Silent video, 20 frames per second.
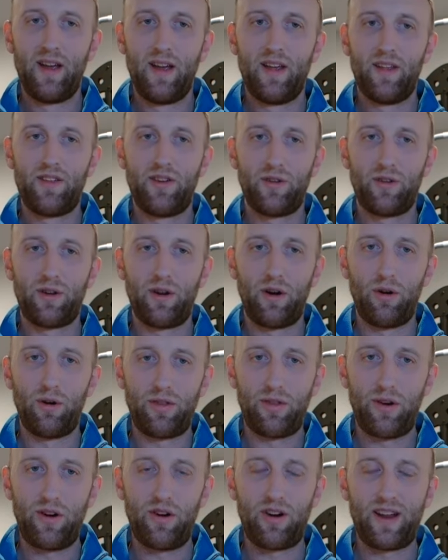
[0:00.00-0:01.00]
So go
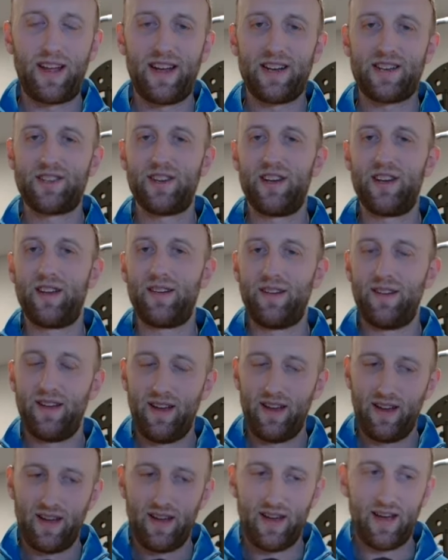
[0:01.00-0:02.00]
through your kitchen
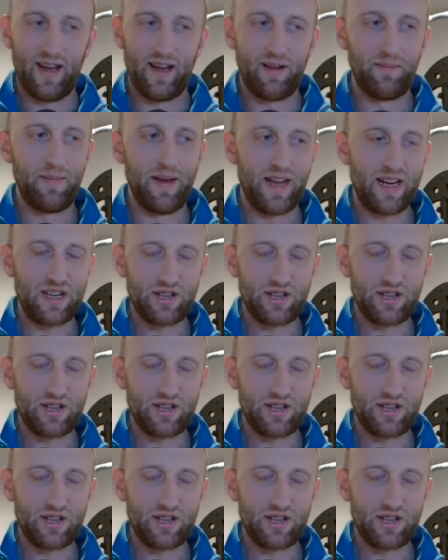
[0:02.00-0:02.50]
and make